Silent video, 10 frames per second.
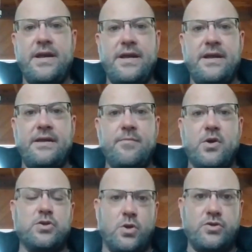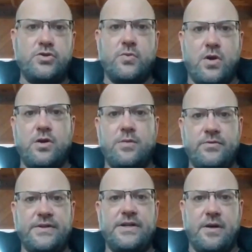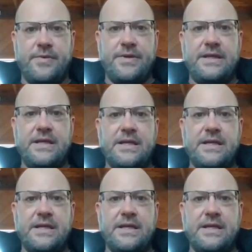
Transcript: a much larger waterproofing company.